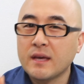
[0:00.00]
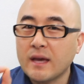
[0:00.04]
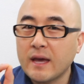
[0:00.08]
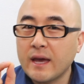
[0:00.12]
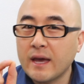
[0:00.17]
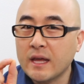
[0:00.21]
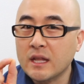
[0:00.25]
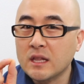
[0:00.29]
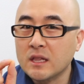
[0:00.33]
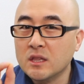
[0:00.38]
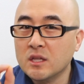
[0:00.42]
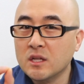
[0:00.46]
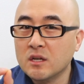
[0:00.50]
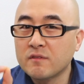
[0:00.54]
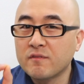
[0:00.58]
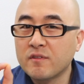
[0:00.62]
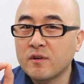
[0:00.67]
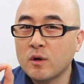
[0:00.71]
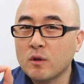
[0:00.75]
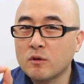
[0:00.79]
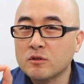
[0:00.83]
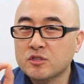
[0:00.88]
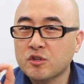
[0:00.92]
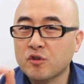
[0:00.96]
and look for
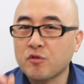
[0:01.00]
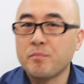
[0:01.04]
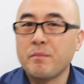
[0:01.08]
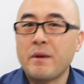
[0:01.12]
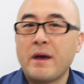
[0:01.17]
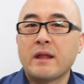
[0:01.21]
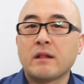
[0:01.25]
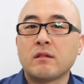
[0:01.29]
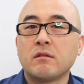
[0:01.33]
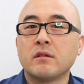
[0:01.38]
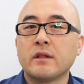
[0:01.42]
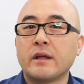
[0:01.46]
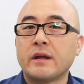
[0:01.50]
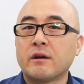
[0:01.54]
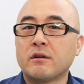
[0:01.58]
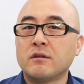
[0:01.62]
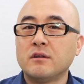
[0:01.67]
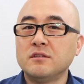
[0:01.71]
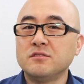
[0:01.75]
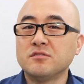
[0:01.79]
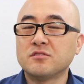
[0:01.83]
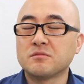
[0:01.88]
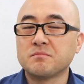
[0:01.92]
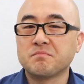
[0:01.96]
those grammatical
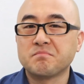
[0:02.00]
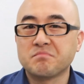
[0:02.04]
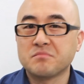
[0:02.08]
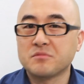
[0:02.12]
errors,